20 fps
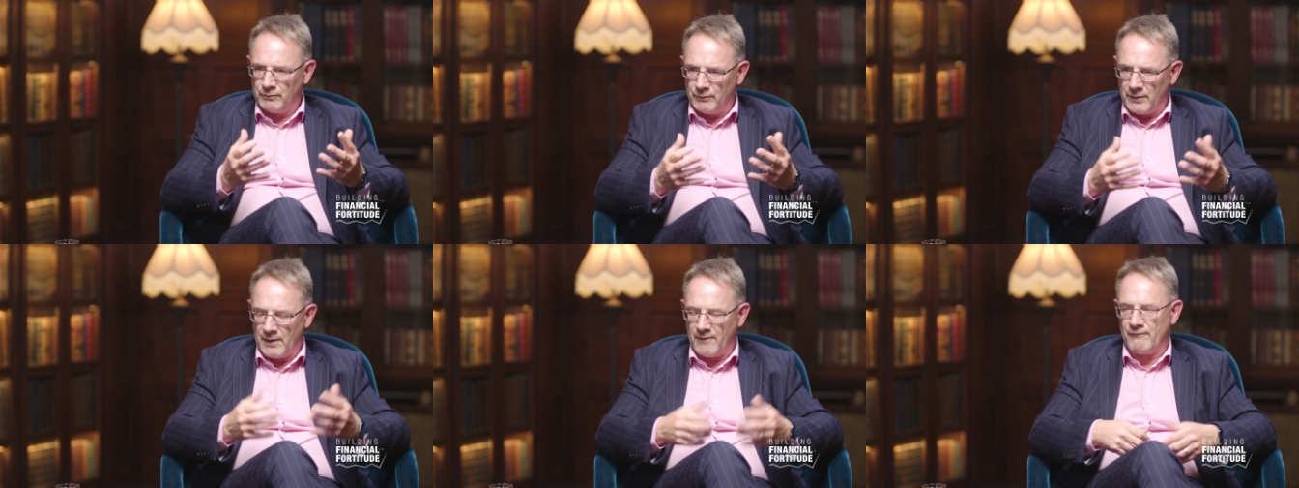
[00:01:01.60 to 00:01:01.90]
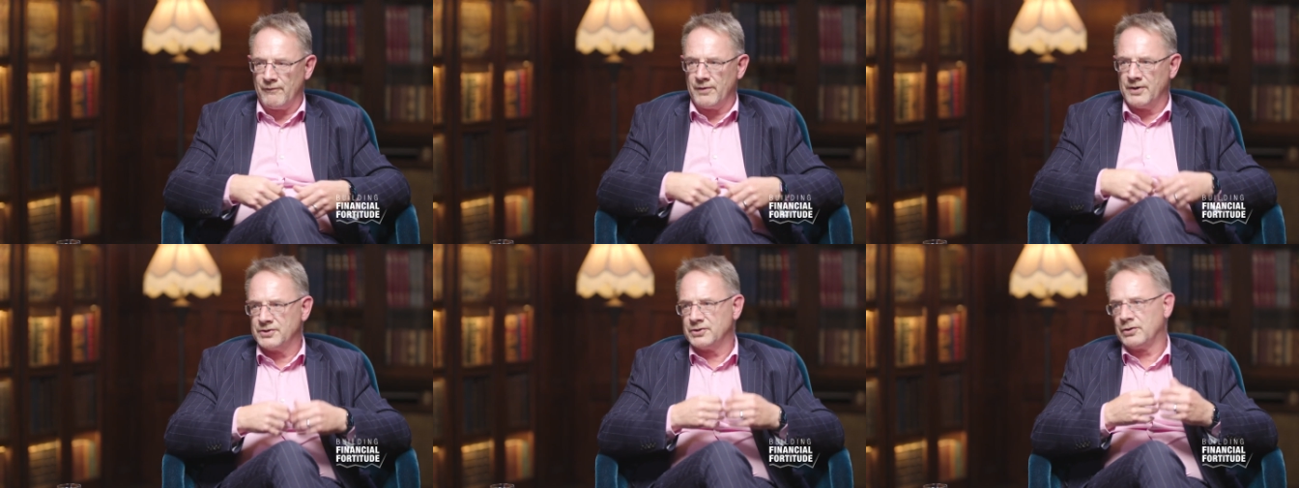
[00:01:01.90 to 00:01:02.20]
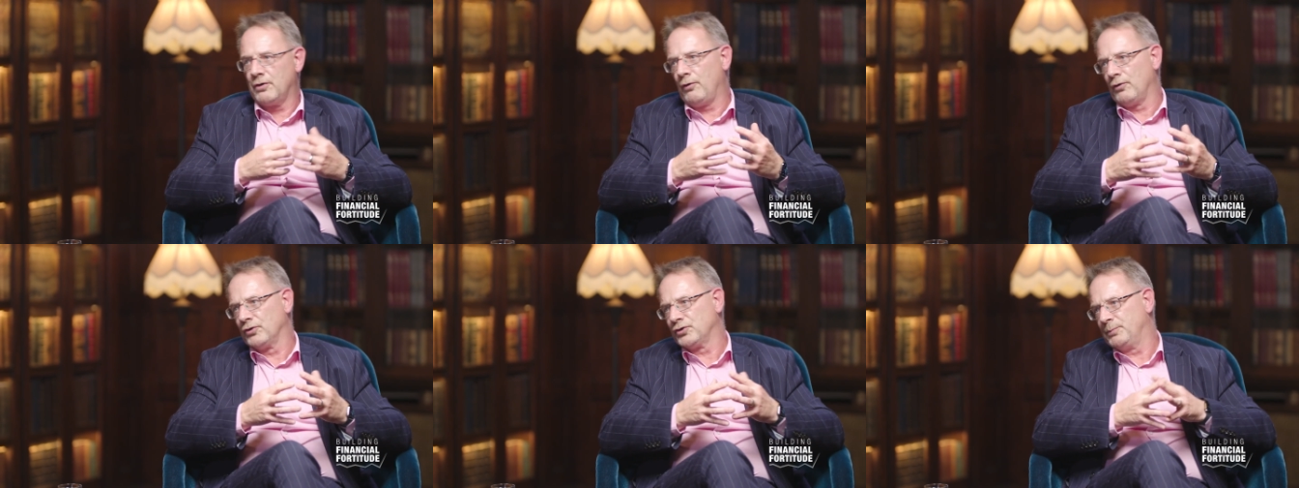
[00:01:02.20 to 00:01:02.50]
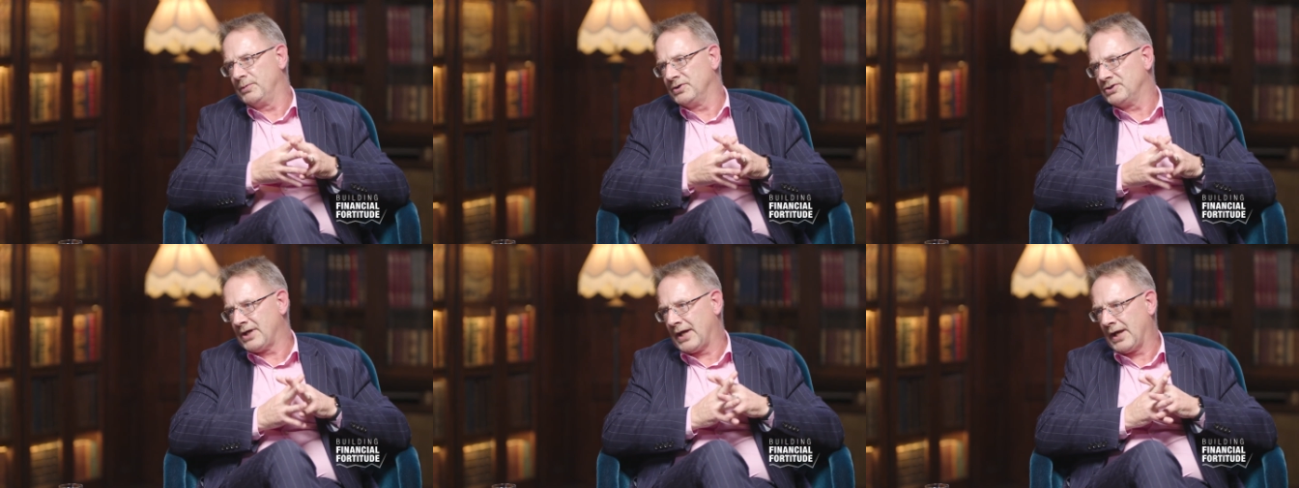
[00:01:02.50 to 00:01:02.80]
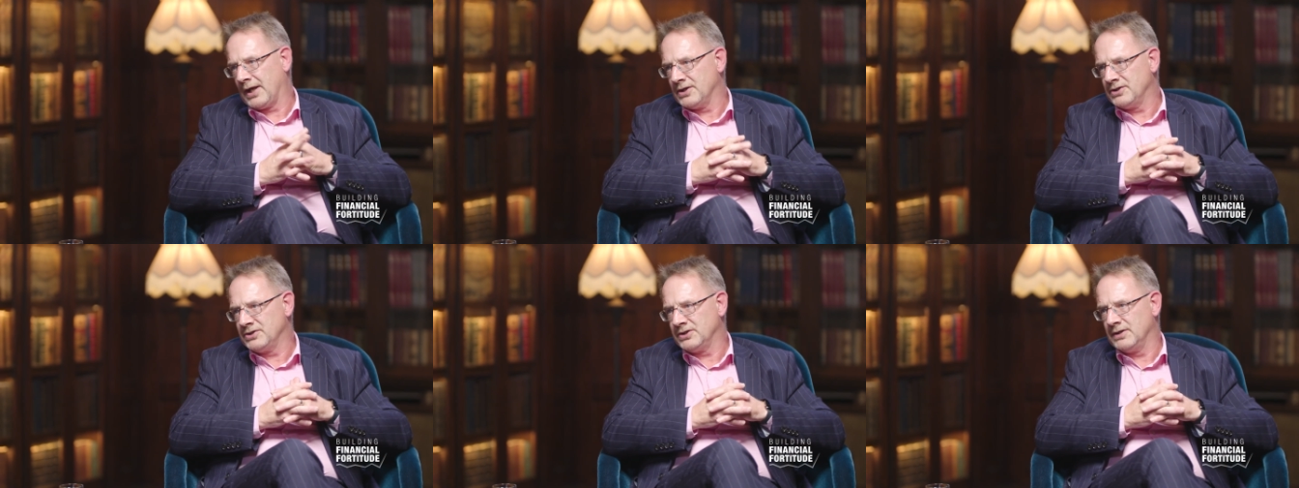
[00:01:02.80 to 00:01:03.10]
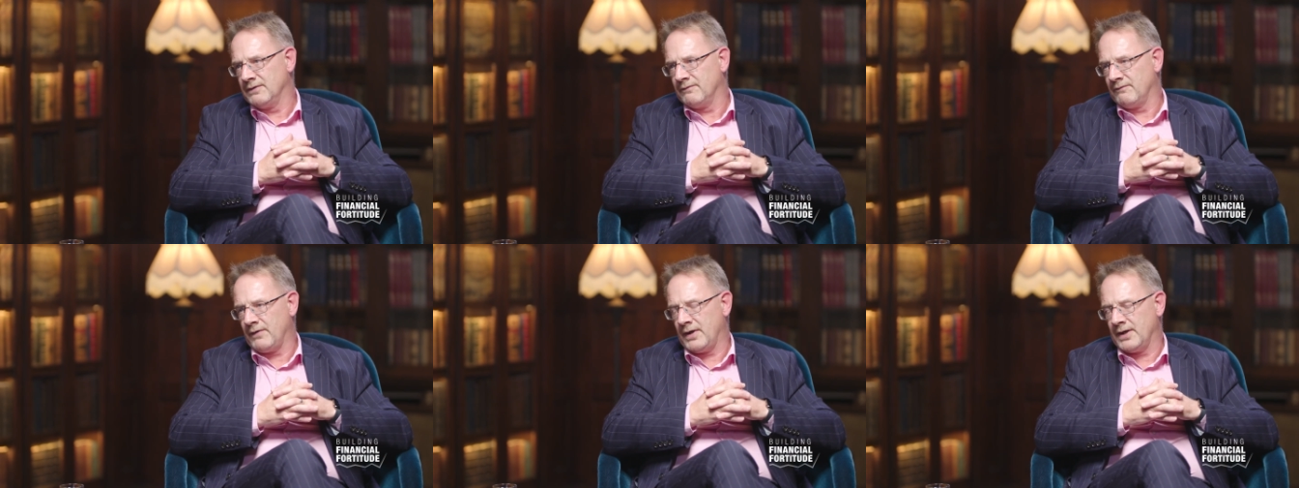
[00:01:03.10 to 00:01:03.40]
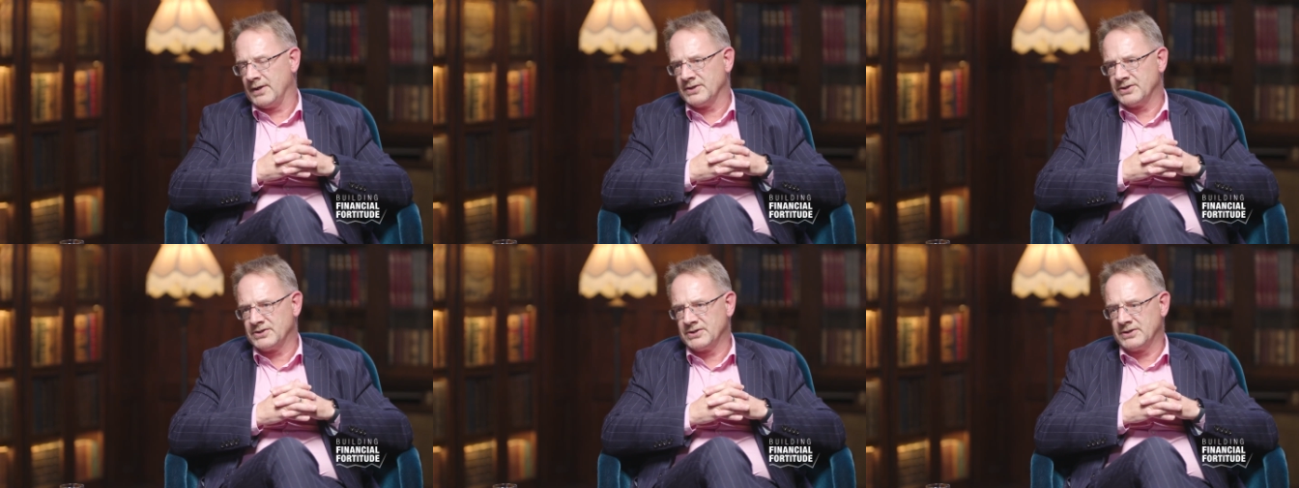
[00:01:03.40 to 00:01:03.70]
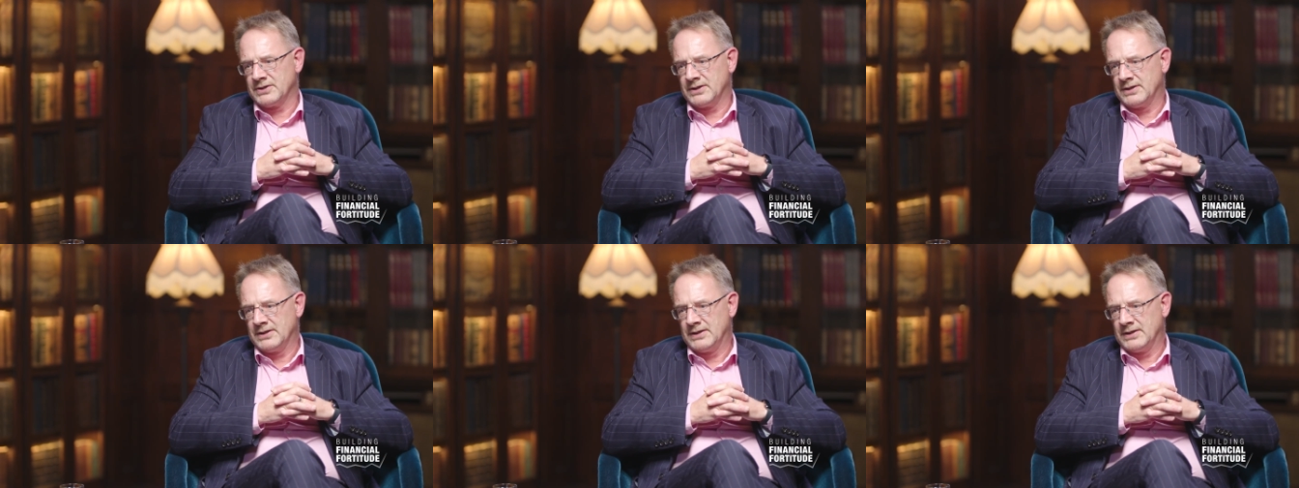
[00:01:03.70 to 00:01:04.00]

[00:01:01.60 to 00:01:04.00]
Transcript: and beverage, hospitality, events,